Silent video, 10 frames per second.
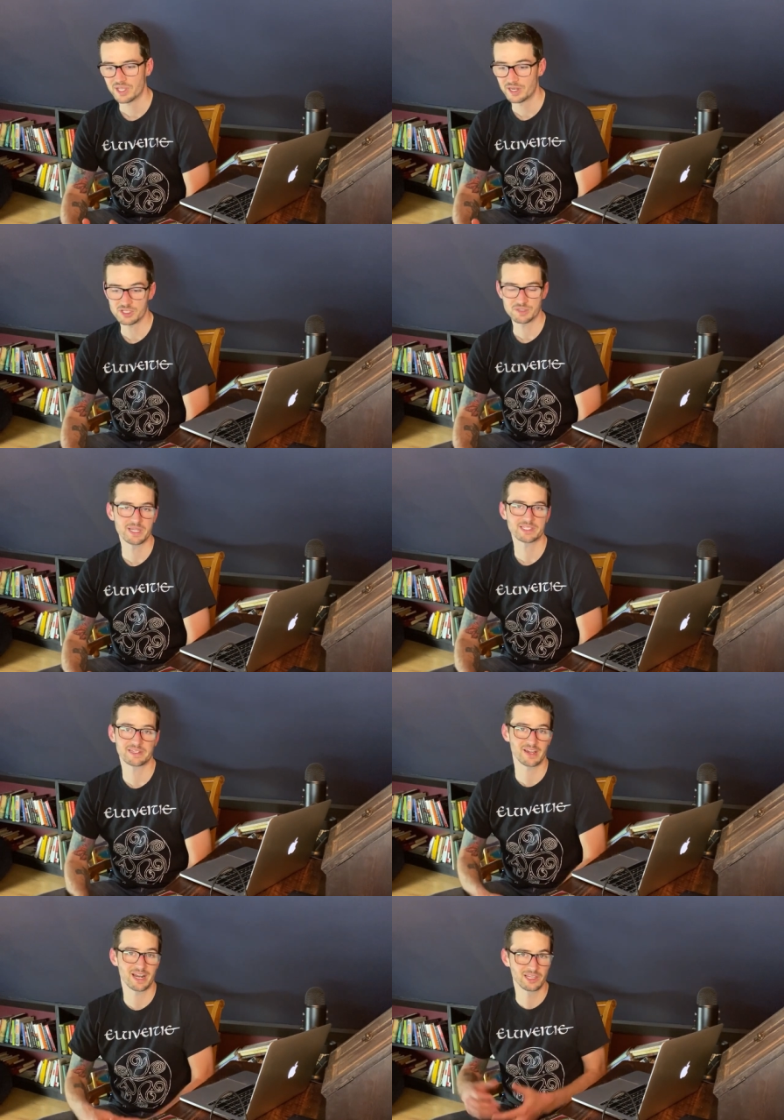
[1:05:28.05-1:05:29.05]
it also means
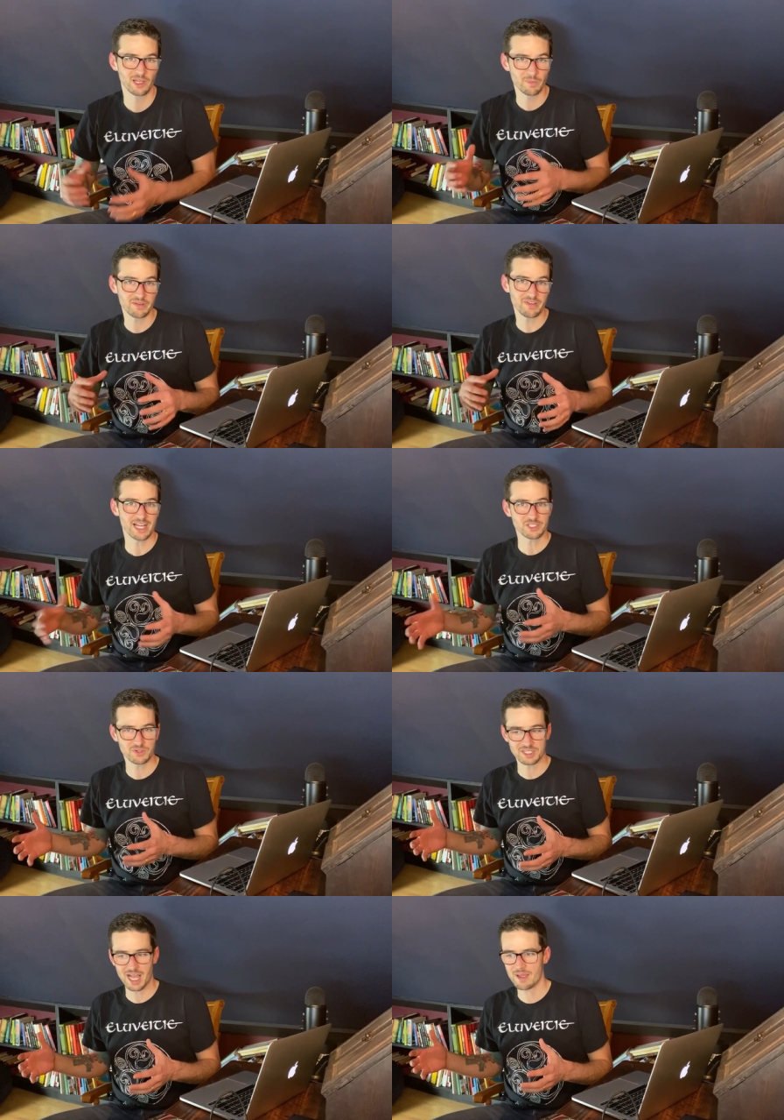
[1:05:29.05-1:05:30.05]
that I've got a little bit of
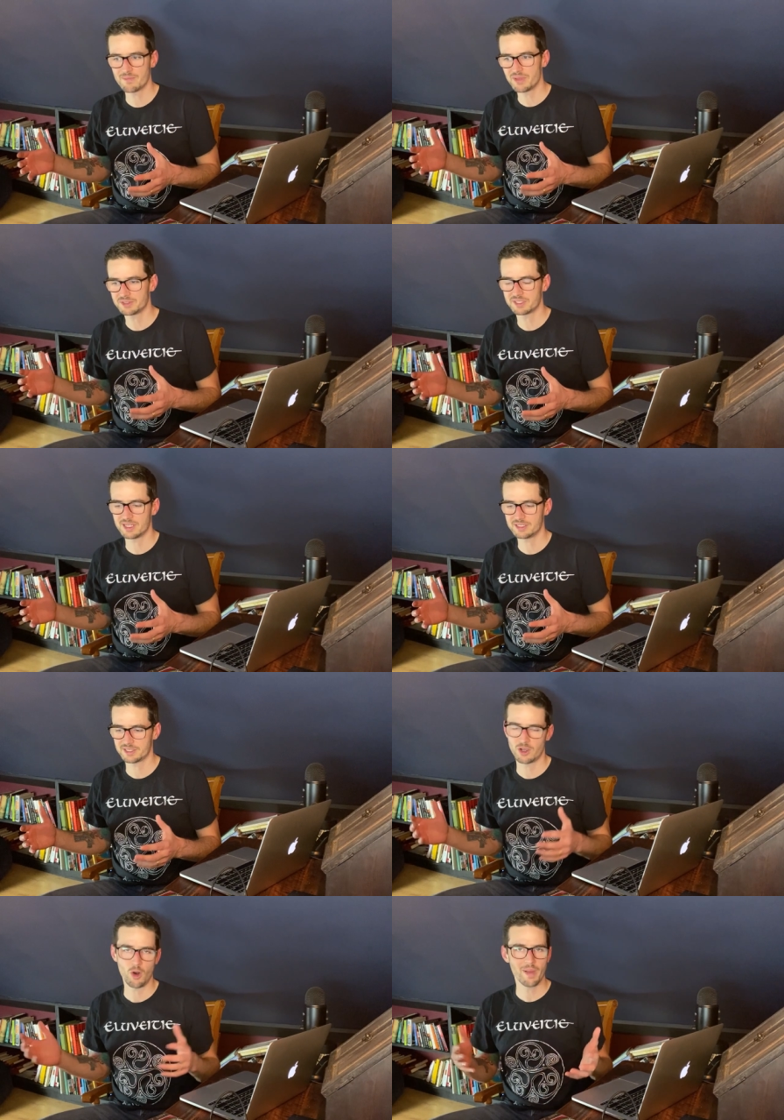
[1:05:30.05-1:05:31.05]
extra time built in
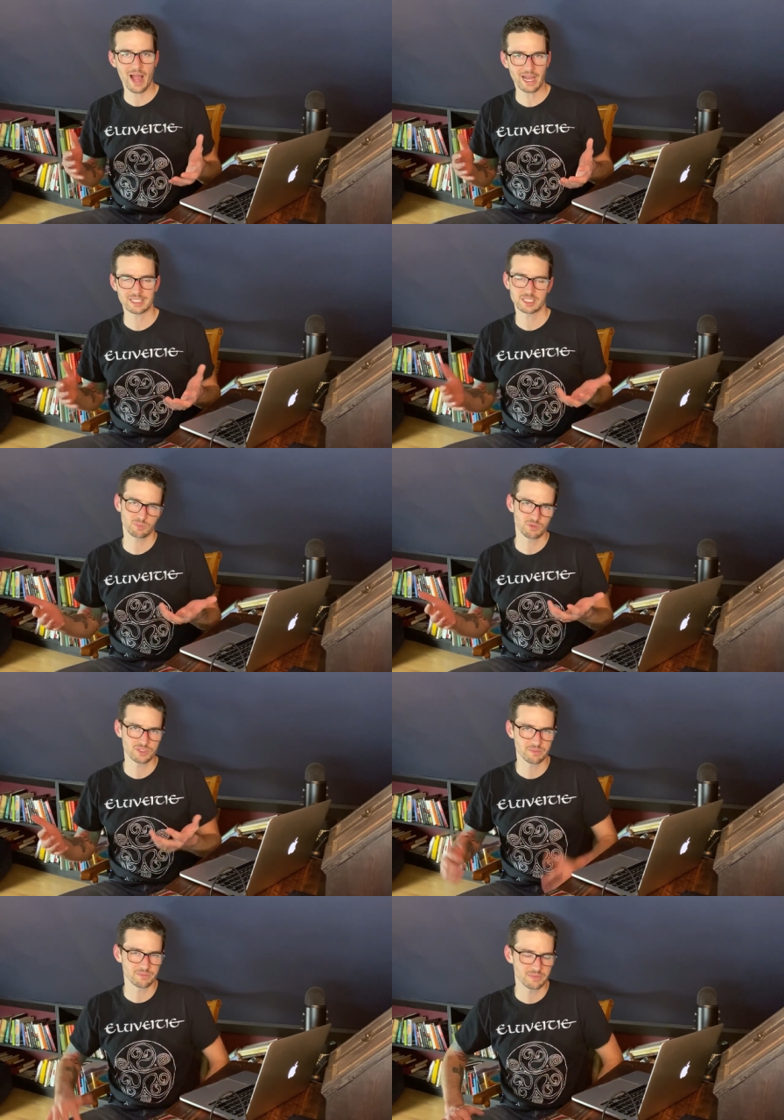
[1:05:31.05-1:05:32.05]
to go back and spruce
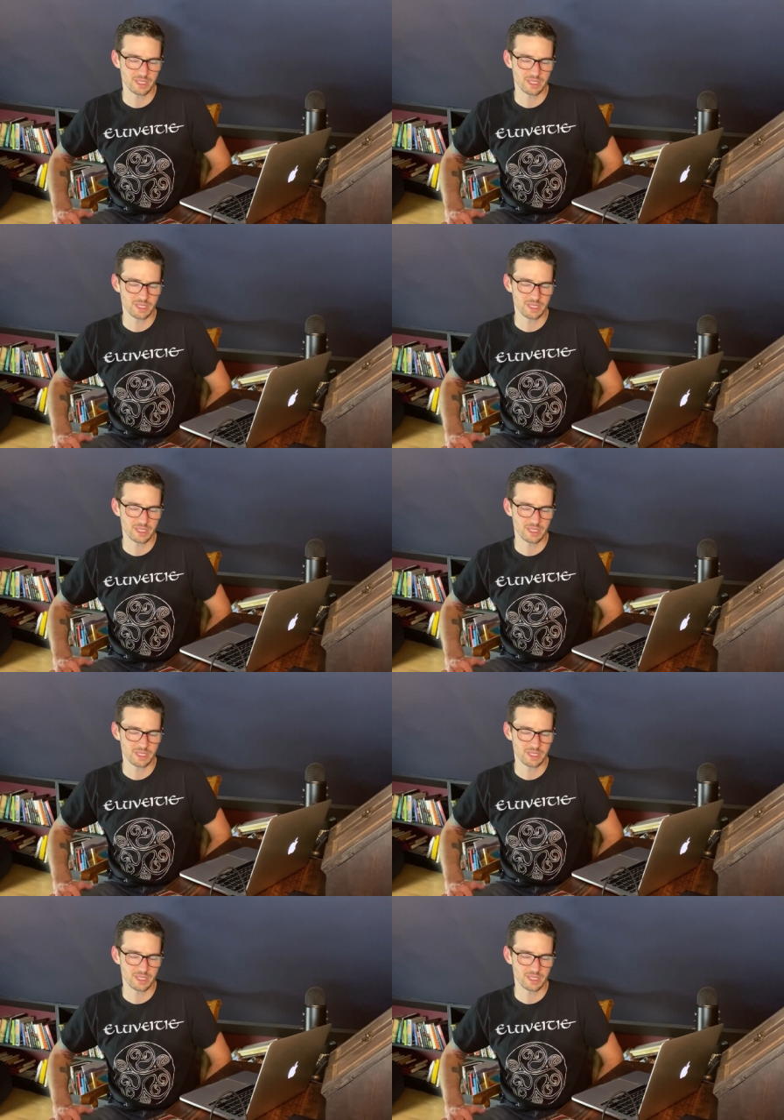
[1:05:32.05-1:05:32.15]
some